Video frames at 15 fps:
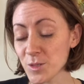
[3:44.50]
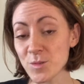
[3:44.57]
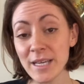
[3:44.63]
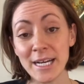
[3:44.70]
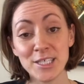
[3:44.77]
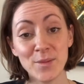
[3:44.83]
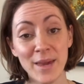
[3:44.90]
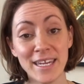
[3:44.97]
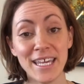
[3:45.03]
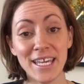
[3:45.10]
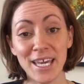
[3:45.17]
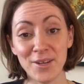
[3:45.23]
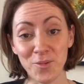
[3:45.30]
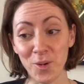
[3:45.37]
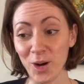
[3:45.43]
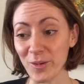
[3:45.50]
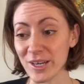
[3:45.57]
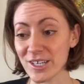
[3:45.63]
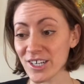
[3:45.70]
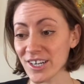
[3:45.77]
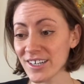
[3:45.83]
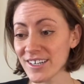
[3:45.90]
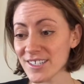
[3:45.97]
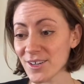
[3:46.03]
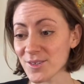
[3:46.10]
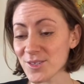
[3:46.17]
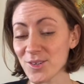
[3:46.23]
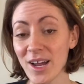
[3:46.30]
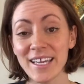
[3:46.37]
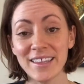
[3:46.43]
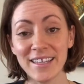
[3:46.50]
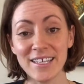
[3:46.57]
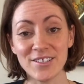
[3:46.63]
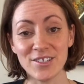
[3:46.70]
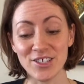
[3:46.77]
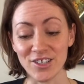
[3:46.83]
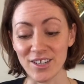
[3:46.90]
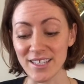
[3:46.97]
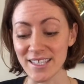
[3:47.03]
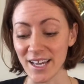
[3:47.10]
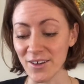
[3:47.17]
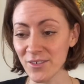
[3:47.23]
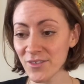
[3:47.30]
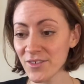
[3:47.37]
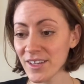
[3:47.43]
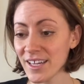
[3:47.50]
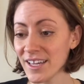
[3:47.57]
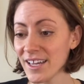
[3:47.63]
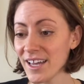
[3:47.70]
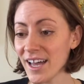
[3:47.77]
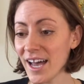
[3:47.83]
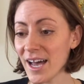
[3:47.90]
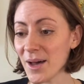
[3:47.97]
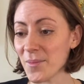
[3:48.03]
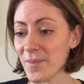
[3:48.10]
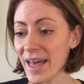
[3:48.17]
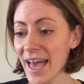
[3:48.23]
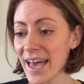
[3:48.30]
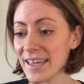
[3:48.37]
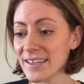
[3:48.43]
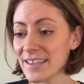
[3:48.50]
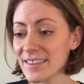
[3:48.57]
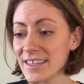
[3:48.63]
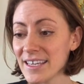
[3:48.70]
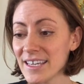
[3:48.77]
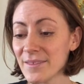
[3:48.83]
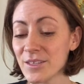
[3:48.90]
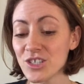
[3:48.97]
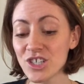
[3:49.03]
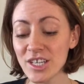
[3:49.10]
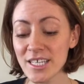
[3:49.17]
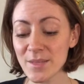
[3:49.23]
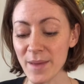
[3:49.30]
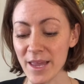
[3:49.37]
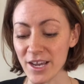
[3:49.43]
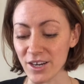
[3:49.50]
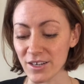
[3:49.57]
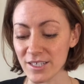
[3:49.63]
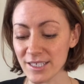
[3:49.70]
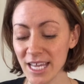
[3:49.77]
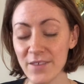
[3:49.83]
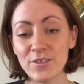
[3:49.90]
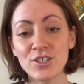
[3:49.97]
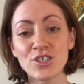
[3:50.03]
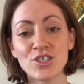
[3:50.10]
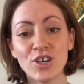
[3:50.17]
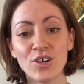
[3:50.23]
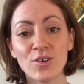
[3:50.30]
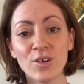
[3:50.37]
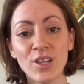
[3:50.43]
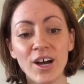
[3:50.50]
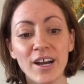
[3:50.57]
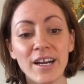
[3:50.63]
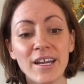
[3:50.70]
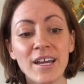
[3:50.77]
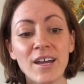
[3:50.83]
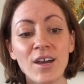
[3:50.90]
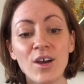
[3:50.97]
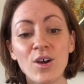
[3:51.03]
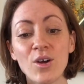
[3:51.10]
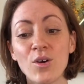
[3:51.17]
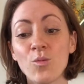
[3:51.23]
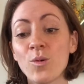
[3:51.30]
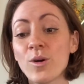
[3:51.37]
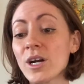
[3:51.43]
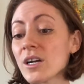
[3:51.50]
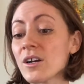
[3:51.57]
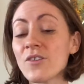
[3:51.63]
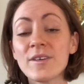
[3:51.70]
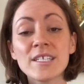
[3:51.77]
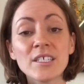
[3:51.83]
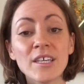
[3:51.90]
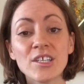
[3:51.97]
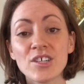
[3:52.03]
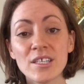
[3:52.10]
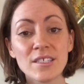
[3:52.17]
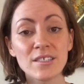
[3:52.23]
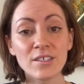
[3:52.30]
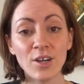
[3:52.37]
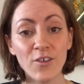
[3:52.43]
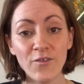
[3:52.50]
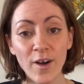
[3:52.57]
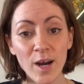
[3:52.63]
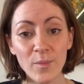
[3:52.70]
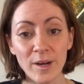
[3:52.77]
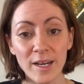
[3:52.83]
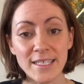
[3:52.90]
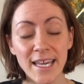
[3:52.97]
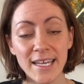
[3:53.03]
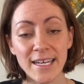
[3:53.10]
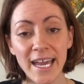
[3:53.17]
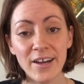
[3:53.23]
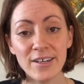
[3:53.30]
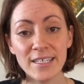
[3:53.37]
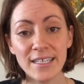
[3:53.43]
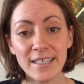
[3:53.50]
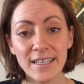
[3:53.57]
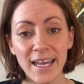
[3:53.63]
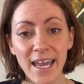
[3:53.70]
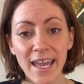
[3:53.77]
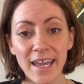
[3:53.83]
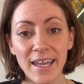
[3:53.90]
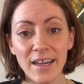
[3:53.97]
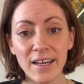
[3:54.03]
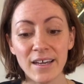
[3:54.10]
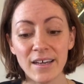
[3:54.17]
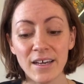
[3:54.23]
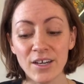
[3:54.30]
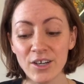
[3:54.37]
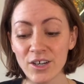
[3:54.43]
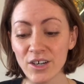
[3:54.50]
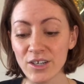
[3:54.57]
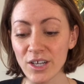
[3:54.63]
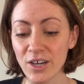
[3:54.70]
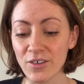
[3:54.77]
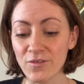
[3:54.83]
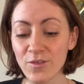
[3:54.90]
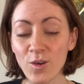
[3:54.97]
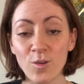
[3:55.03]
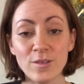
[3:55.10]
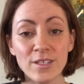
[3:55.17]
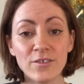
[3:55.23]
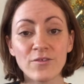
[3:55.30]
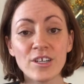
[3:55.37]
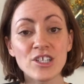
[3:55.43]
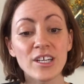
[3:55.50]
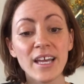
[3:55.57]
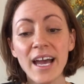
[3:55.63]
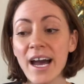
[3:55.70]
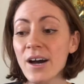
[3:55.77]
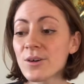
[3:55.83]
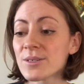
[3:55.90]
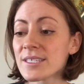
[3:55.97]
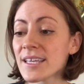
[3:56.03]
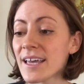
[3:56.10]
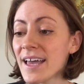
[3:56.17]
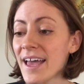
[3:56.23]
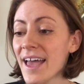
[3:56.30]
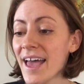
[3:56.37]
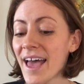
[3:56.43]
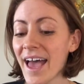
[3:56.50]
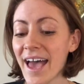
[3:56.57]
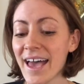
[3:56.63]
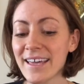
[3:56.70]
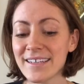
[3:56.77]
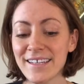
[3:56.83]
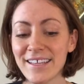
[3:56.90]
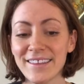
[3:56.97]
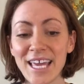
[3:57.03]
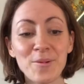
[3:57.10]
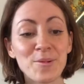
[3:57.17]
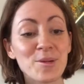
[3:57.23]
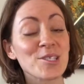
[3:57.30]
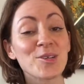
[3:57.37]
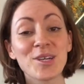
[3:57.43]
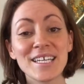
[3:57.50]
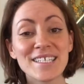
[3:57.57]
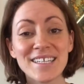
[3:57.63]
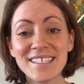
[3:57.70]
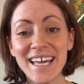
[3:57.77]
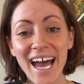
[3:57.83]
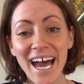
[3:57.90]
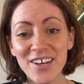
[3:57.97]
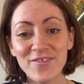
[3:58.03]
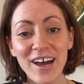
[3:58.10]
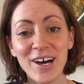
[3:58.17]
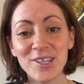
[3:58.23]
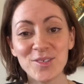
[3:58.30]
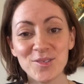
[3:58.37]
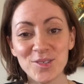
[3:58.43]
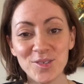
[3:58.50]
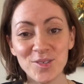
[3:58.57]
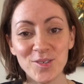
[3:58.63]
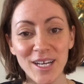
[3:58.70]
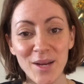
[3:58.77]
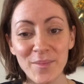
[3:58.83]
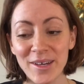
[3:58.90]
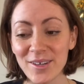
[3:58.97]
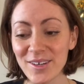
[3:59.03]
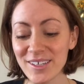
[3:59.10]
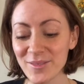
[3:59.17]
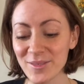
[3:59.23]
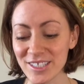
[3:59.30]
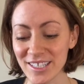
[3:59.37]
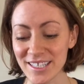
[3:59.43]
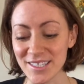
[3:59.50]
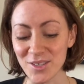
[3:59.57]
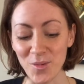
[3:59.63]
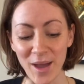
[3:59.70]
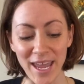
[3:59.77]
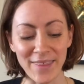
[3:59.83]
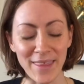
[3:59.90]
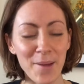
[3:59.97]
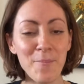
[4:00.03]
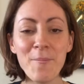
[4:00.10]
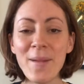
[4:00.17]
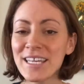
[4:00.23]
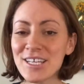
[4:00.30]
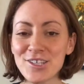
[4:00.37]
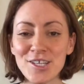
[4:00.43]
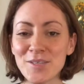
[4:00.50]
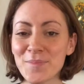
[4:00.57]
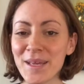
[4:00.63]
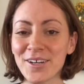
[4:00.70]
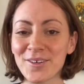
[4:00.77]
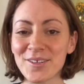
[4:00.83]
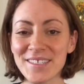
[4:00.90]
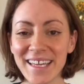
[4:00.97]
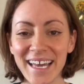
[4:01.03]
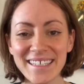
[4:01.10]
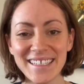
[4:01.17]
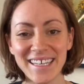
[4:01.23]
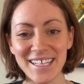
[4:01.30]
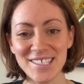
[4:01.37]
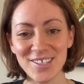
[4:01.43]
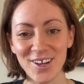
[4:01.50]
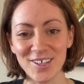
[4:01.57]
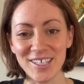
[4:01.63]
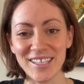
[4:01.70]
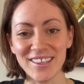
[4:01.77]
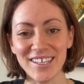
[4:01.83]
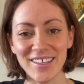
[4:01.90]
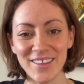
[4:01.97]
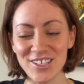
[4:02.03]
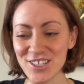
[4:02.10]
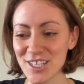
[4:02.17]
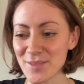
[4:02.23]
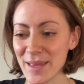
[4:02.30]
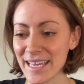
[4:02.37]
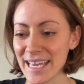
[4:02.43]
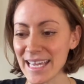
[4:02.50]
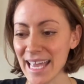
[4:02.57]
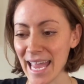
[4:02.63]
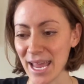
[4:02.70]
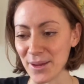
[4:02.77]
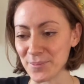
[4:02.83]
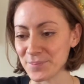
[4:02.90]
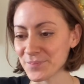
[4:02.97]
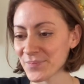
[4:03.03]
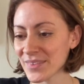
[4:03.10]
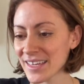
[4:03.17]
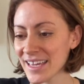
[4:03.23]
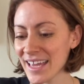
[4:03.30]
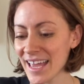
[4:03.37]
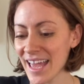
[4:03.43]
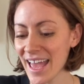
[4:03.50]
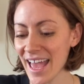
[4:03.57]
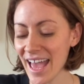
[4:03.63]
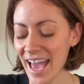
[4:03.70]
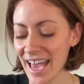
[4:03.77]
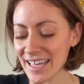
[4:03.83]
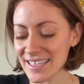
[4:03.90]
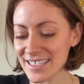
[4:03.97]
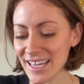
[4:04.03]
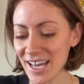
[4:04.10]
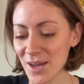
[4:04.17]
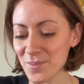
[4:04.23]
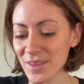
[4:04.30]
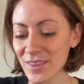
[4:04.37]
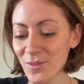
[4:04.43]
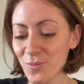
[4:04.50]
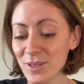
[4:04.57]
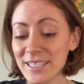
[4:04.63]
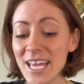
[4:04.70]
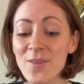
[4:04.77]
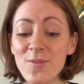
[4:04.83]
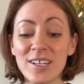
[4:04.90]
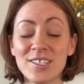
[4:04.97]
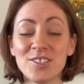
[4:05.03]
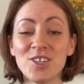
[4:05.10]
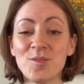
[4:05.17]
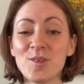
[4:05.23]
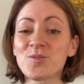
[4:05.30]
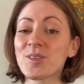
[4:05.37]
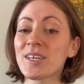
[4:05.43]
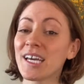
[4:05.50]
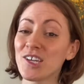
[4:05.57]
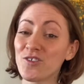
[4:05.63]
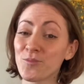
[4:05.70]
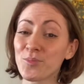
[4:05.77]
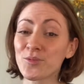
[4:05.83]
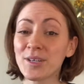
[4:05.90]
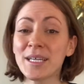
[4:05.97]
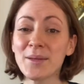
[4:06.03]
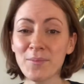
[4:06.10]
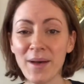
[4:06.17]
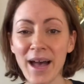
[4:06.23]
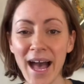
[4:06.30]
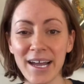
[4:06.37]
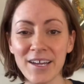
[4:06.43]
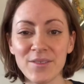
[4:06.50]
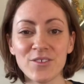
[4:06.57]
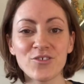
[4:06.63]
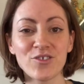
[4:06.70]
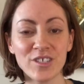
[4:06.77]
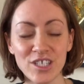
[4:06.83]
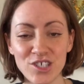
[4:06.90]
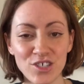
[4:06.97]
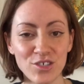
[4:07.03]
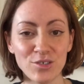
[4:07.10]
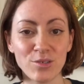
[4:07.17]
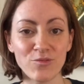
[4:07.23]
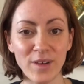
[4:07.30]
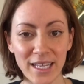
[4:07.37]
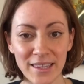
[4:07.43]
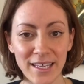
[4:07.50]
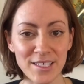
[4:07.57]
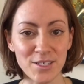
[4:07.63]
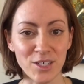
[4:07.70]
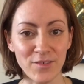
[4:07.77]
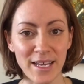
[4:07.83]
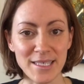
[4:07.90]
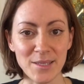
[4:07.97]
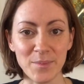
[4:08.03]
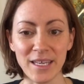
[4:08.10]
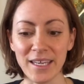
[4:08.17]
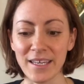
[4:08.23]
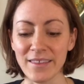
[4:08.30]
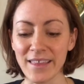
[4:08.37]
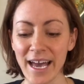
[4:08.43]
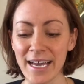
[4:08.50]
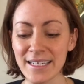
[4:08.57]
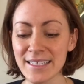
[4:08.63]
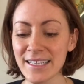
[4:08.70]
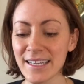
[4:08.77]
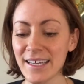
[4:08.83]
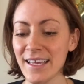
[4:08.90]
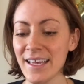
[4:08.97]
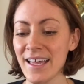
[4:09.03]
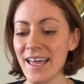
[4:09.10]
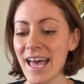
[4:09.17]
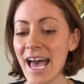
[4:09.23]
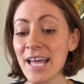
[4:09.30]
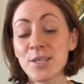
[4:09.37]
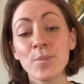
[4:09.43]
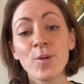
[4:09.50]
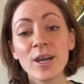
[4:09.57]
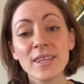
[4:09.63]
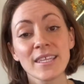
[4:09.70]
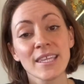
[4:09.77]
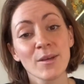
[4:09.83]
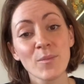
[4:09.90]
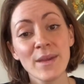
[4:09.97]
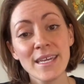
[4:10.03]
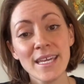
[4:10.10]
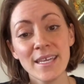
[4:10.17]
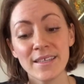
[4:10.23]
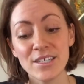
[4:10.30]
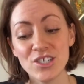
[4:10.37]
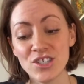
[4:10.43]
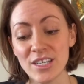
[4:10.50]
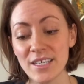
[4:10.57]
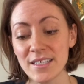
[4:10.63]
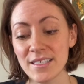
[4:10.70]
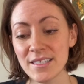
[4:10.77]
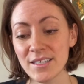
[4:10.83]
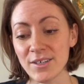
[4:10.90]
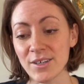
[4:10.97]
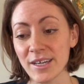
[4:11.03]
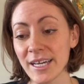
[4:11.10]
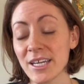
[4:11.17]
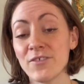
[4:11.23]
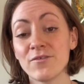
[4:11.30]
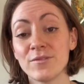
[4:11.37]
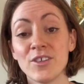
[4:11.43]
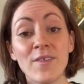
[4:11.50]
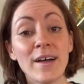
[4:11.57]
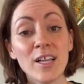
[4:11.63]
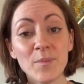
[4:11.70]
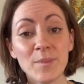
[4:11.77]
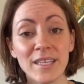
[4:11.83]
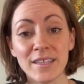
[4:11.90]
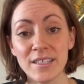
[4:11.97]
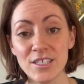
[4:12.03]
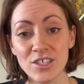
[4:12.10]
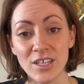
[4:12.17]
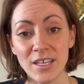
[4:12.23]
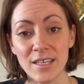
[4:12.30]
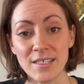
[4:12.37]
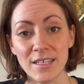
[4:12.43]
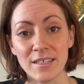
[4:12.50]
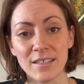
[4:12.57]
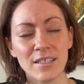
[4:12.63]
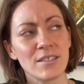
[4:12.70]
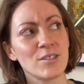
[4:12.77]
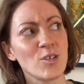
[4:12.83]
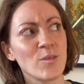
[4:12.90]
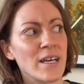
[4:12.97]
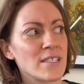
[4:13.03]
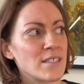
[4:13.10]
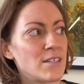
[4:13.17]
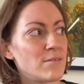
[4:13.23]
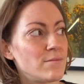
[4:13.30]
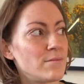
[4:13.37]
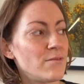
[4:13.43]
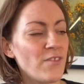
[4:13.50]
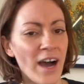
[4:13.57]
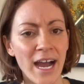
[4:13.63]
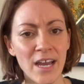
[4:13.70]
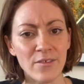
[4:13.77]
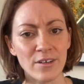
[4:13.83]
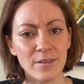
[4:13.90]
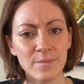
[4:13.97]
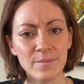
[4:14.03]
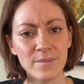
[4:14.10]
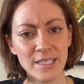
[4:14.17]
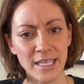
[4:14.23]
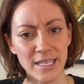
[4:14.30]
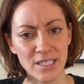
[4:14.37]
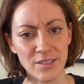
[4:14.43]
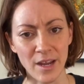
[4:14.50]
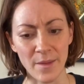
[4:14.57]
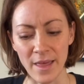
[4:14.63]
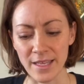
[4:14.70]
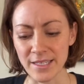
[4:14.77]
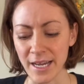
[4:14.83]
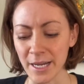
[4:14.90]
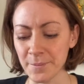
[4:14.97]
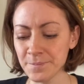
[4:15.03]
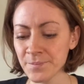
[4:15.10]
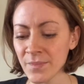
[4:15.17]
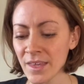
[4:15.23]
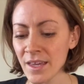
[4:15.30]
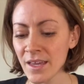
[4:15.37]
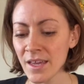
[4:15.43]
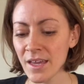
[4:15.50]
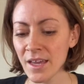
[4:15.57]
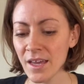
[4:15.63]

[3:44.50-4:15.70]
This one's actually made in Warwickshire, so it's not in Leicestershire itself. And the cheesemakers, David and Joe Clark, were originally just, farmers. They inherited a herd of Holstein Friesian cows, and they were just looking to add value to their milk, which is the that many cheesemakers get started in the cheesemaking game. And what they wanted to do is really kind of bring back the traditional Red Leicester recipe that at the point that they were making this cheese, or kind of developing this cheese in 2005 or 6, around that time,